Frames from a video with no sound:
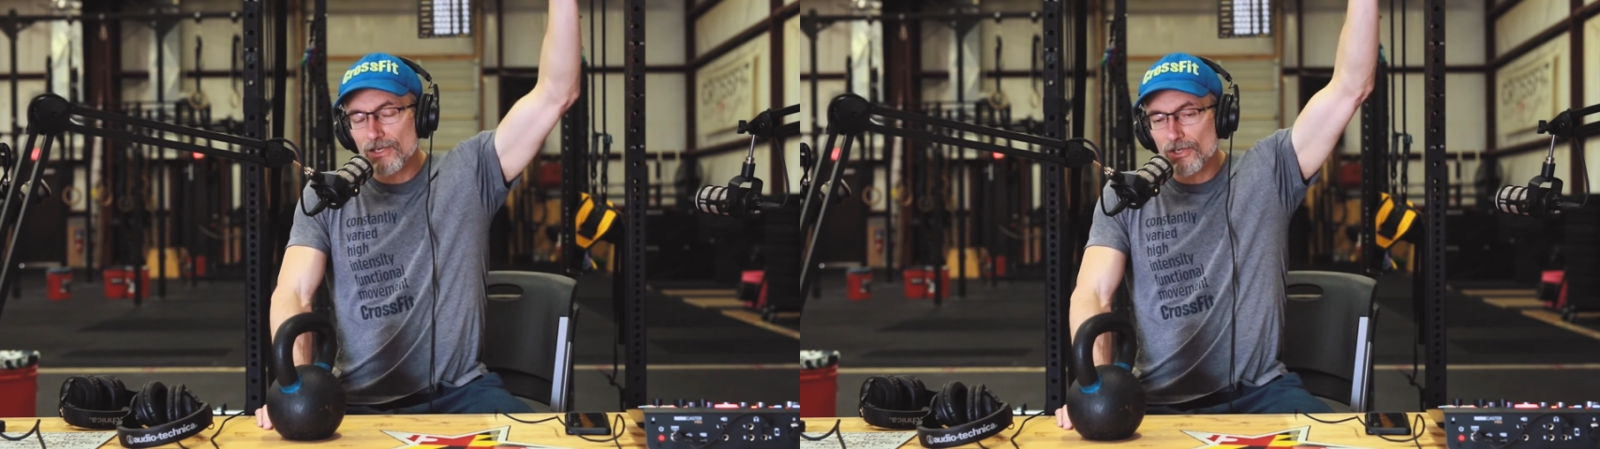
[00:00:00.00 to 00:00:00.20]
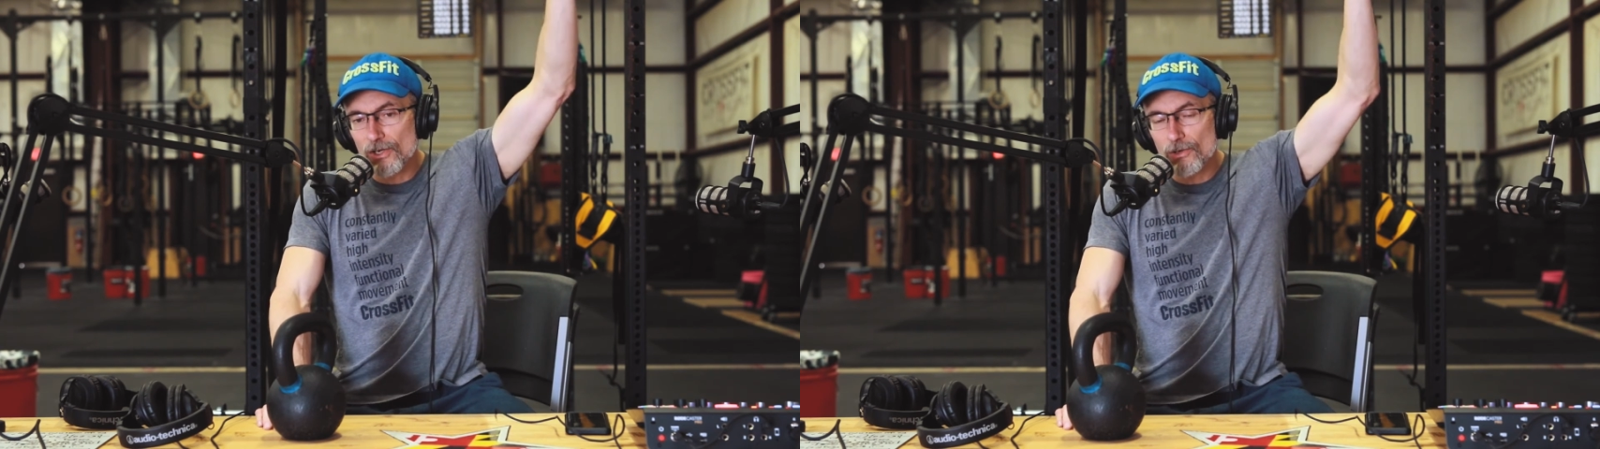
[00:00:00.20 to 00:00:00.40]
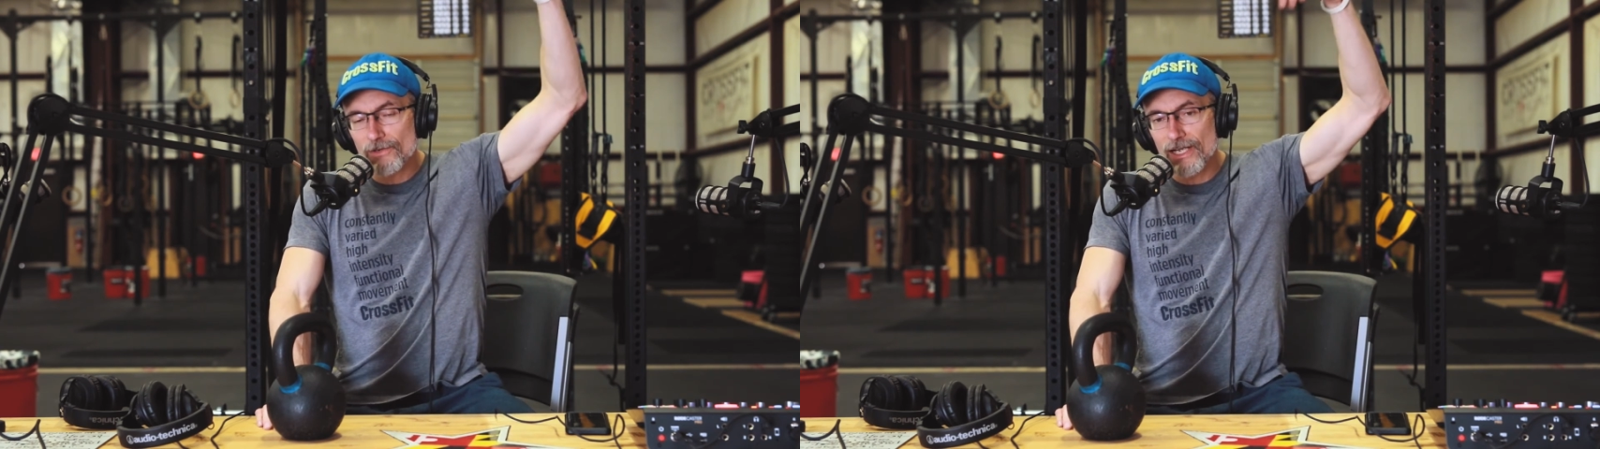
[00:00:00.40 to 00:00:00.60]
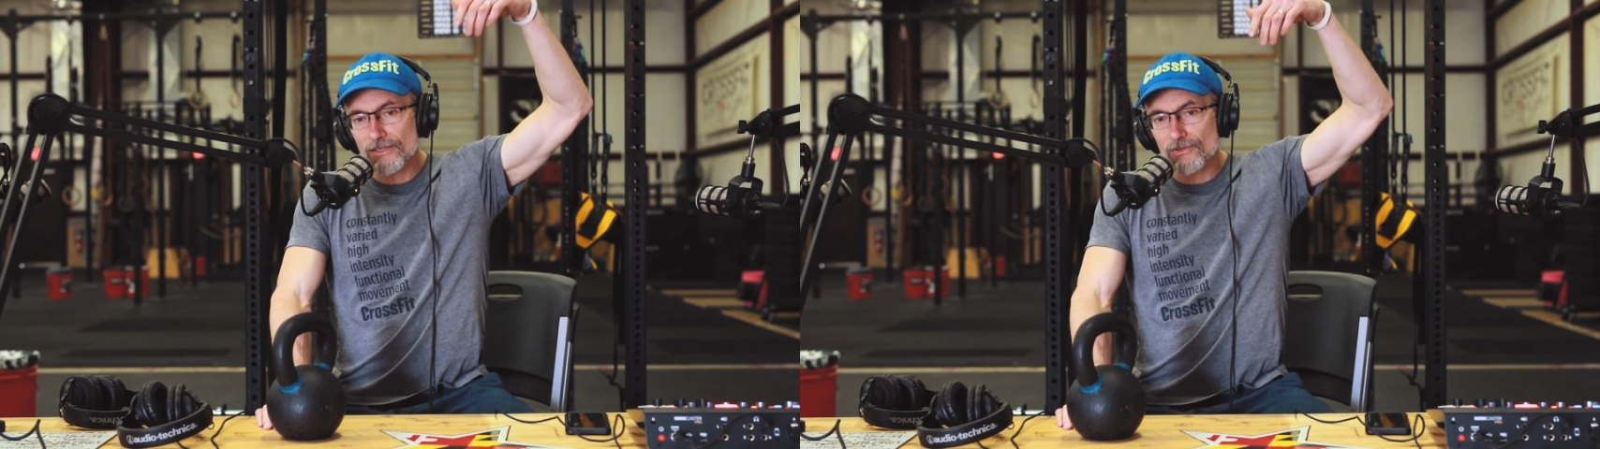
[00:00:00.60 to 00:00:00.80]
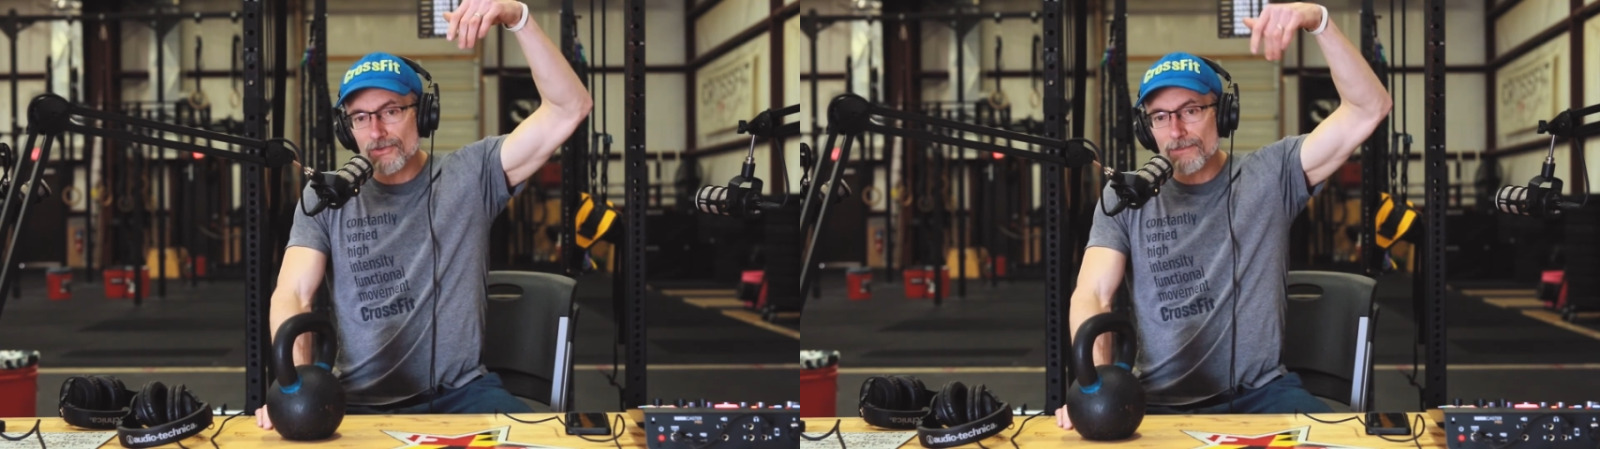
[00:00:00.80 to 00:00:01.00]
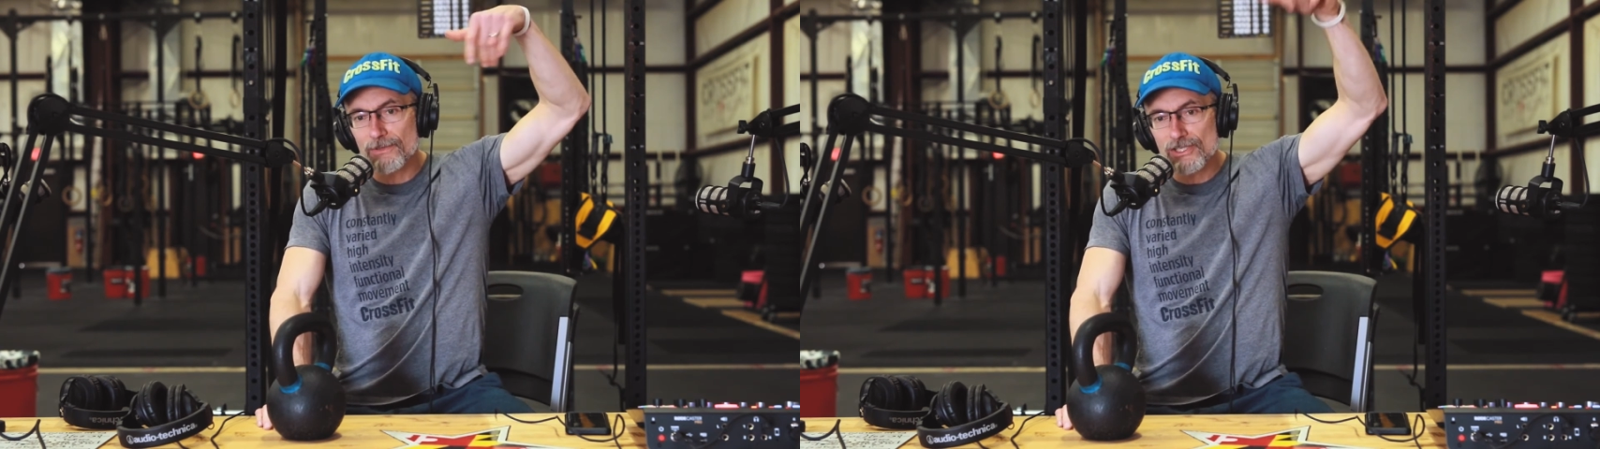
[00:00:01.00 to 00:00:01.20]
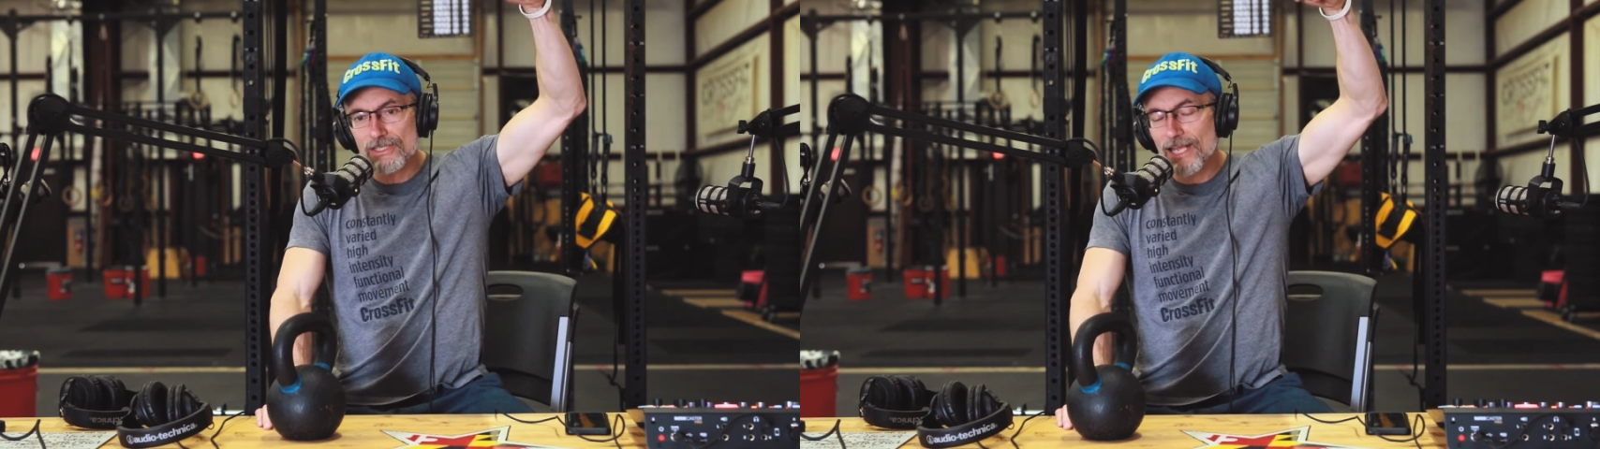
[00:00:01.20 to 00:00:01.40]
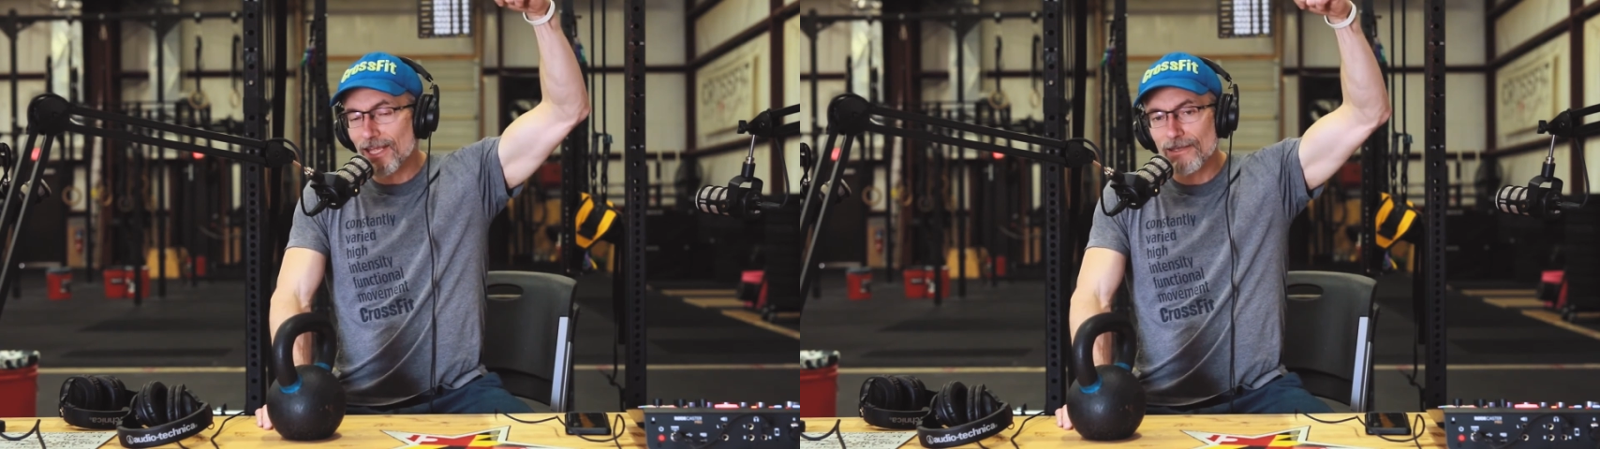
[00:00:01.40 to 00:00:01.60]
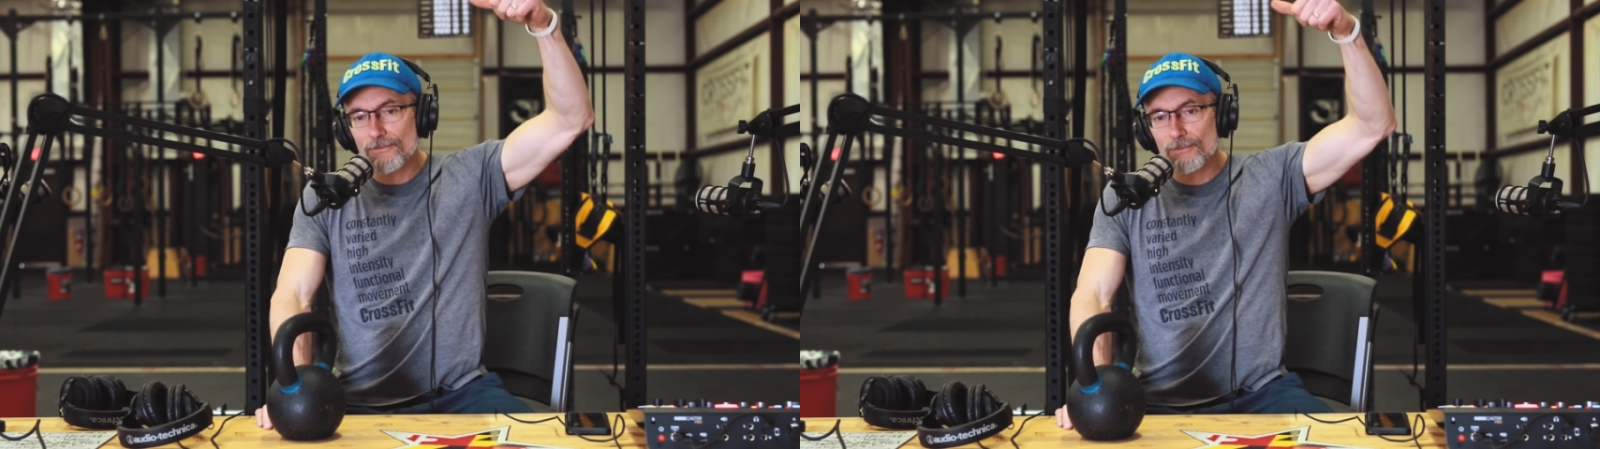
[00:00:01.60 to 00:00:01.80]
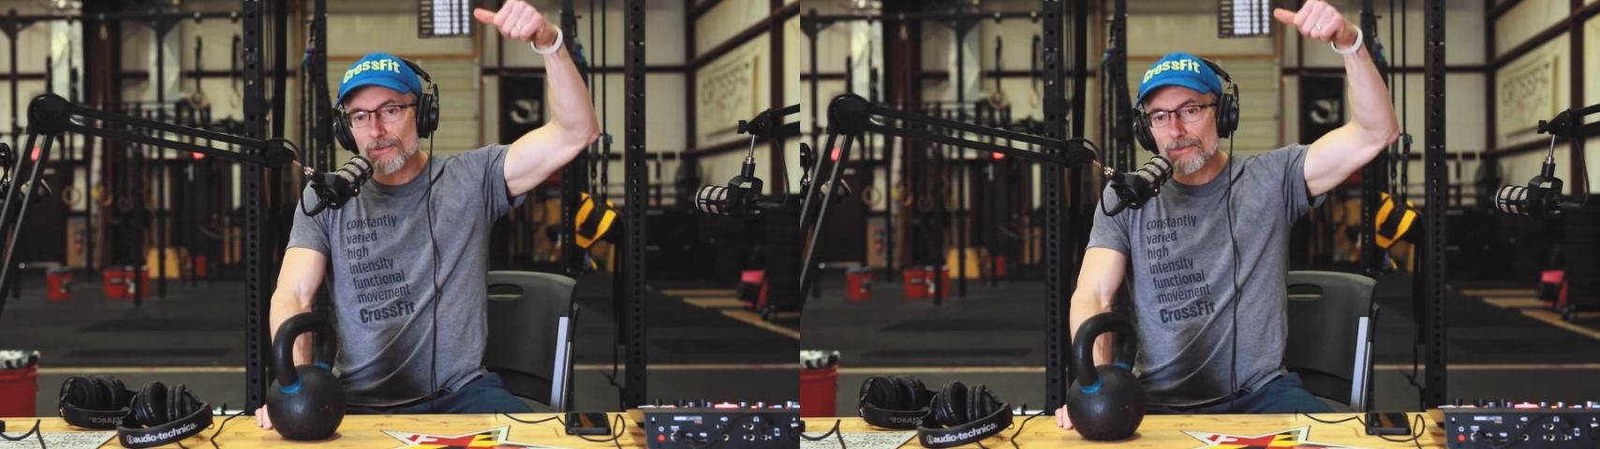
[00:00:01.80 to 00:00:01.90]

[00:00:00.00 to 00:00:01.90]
you know overhead and grip and just hanging from